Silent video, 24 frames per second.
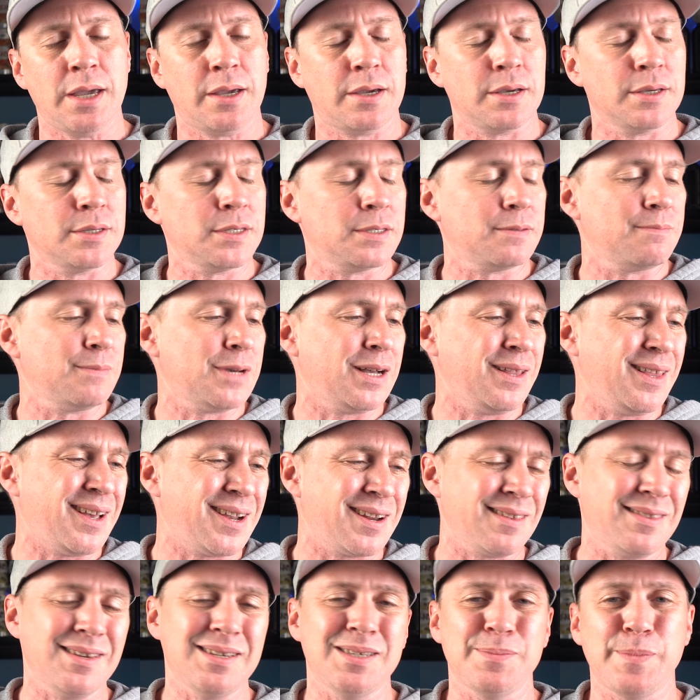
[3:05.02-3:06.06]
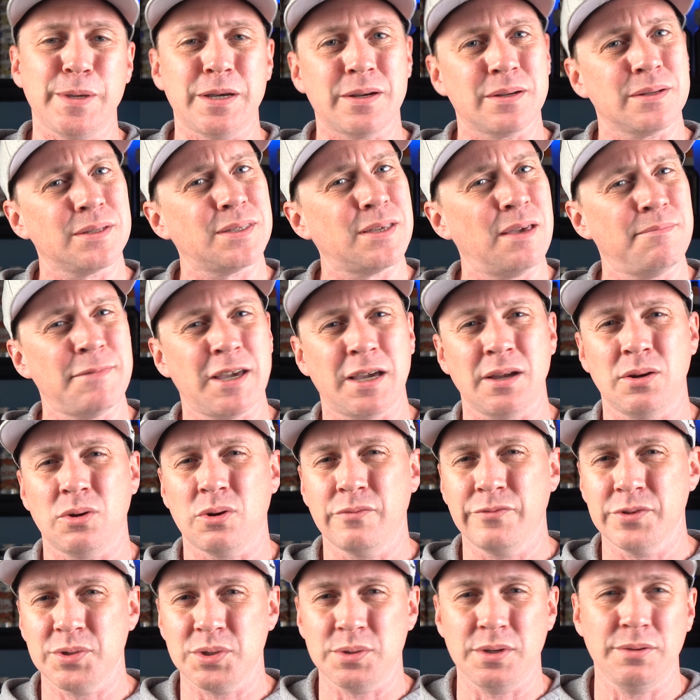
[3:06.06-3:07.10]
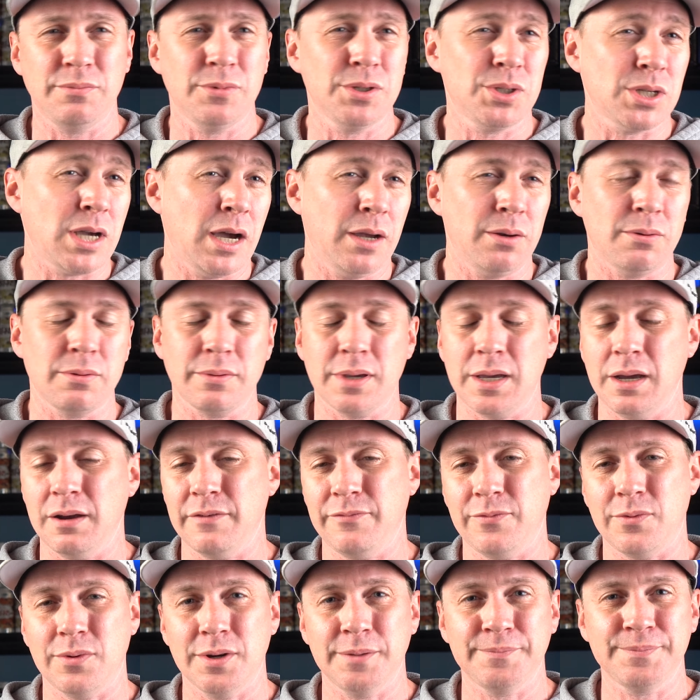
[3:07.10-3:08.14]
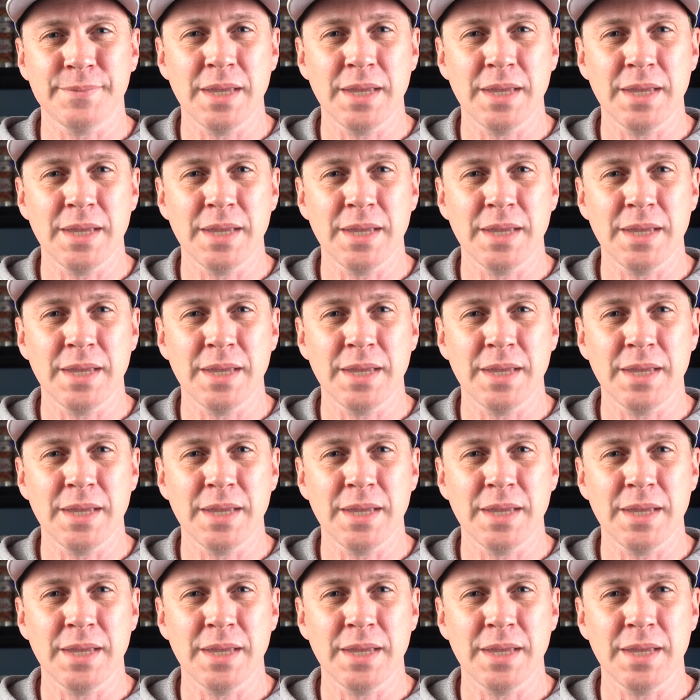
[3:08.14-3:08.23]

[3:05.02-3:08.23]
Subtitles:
because a lot of these beers they make it oversweet, which I don't care for.